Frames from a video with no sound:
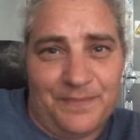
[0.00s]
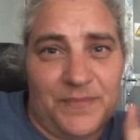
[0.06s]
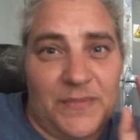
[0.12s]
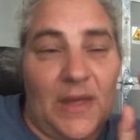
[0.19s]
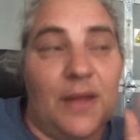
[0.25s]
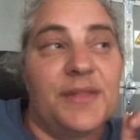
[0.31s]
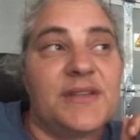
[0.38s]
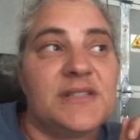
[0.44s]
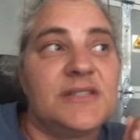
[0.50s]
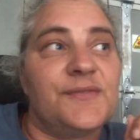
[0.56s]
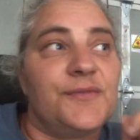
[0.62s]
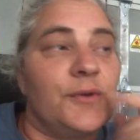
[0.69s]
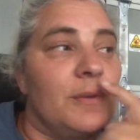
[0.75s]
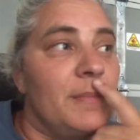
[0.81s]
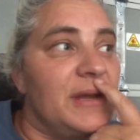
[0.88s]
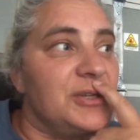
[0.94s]
Now, this is
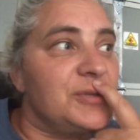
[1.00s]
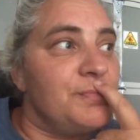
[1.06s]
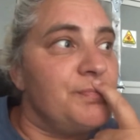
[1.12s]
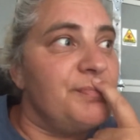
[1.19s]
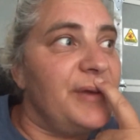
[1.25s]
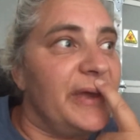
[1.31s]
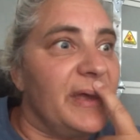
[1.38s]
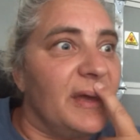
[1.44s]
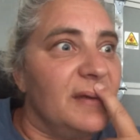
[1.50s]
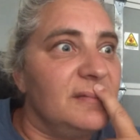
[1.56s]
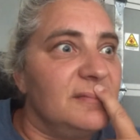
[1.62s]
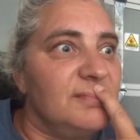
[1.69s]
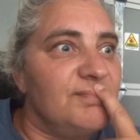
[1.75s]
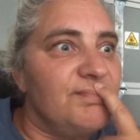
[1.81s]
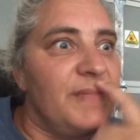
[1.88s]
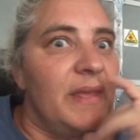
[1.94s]
for a much bigger
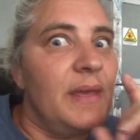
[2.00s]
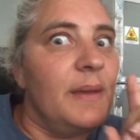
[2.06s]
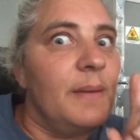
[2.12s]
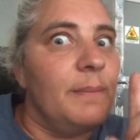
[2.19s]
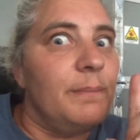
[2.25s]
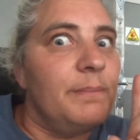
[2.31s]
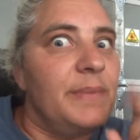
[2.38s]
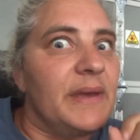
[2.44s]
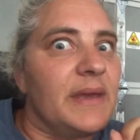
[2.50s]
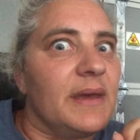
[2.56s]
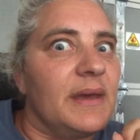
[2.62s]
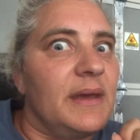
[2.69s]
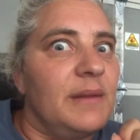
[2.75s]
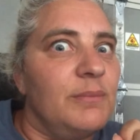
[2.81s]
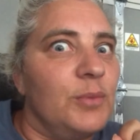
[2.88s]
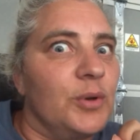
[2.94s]

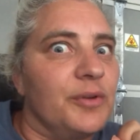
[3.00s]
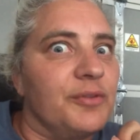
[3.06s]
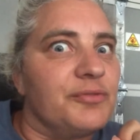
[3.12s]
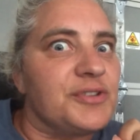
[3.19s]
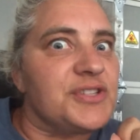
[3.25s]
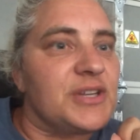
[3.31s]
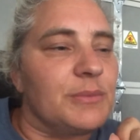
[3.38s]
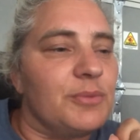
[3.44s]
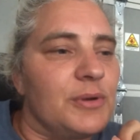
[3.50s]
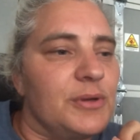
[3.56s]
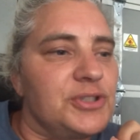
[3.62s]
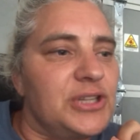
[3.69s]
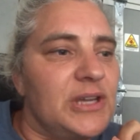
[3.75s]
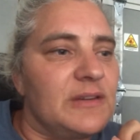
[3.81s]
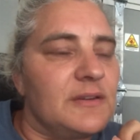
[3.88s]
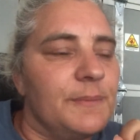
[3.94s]
and more interesting
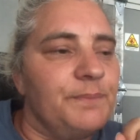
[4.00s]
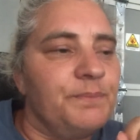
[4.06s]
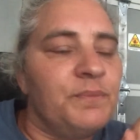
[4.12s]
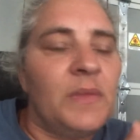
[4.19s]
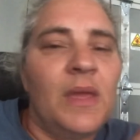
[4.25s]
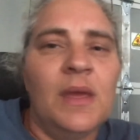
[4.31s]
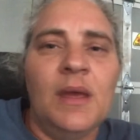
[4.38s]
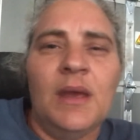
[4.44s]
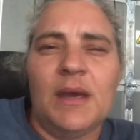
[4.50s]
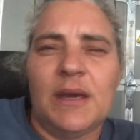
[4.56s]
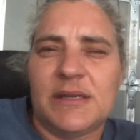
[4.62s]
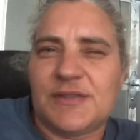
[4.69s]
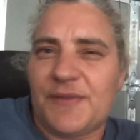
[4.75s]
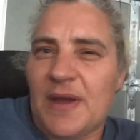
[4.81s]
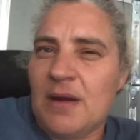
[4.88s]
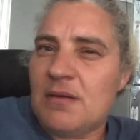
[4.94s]
project. As
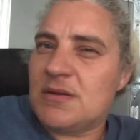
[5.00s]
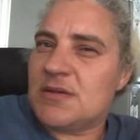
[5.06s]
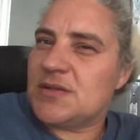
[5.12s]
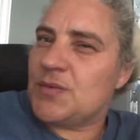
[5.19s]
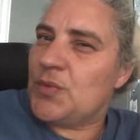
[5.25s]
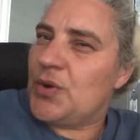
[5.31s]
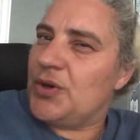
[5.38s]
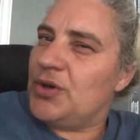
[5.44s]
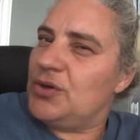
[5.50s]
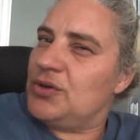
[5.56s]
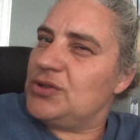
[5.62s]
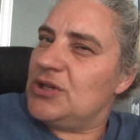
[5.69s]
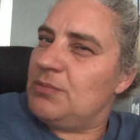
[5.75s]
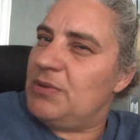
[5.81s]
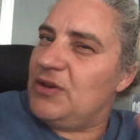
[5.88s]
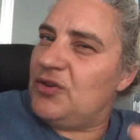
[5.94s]
far as what you
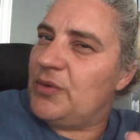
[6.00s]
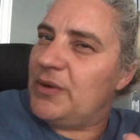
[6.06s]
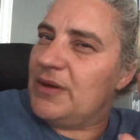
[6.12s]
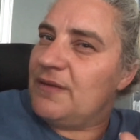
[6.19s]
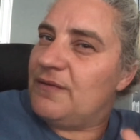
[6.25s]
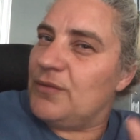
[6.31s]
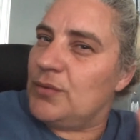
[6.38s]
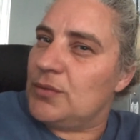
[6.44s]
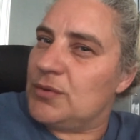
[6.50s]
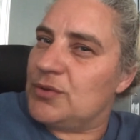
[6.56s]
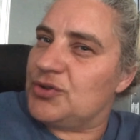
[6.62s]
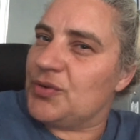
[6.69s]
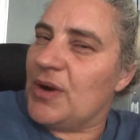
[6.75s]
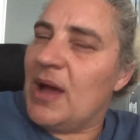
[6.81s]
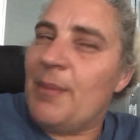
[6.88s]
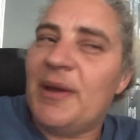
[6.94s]
should be doing for
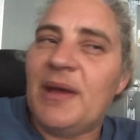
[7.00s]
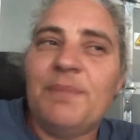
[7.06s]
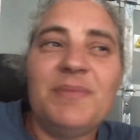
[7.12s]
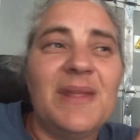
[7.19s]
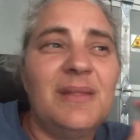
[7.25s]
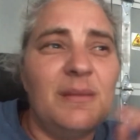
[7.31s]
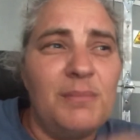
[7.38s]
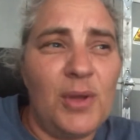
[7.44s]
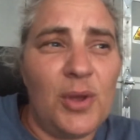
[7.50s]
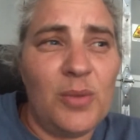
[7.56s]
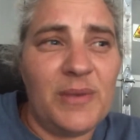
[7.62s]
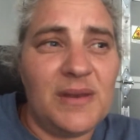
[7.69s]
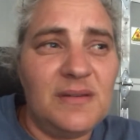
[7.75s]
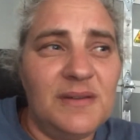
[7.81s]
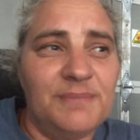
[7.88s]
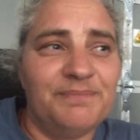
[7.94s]
drama, at the
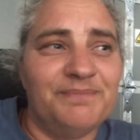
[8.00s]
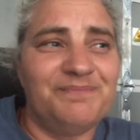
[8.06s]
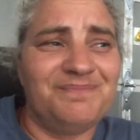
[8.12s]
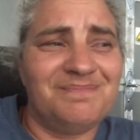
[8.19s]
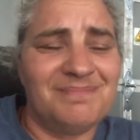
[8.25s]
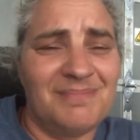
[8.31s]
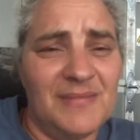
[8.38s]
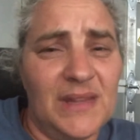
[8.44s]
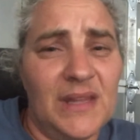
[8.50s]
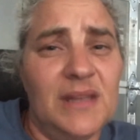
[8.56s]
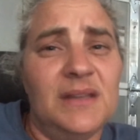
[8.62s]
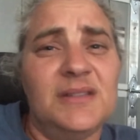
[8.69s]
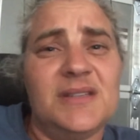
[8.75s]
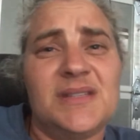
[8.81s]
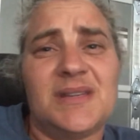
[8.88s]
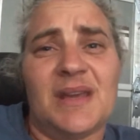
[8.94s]
moment,
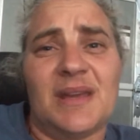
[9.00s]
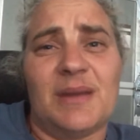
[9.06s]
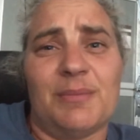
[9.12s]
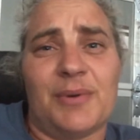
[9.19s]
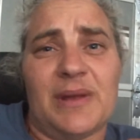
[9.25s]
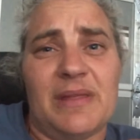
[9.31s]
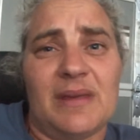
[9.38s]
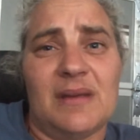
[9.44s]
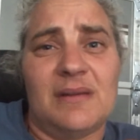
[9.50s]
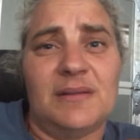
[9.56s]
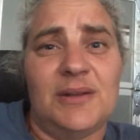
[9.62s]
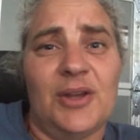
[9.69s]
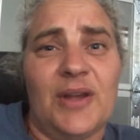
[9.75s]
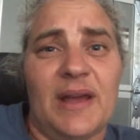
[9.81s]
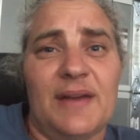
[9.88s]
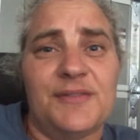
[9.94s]
just take a breather.
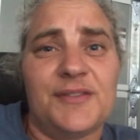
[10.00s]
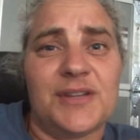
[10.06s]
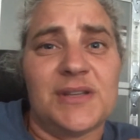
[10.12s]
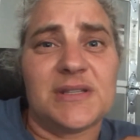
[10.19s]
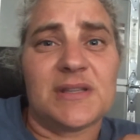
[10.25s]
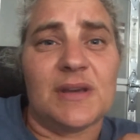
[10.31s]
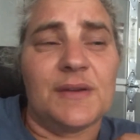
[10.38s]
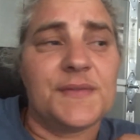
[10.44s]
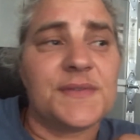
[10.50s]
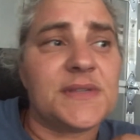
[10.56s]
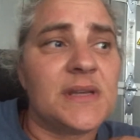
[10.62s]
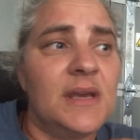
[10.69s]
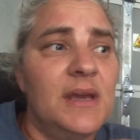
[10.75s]
Look after yourselves.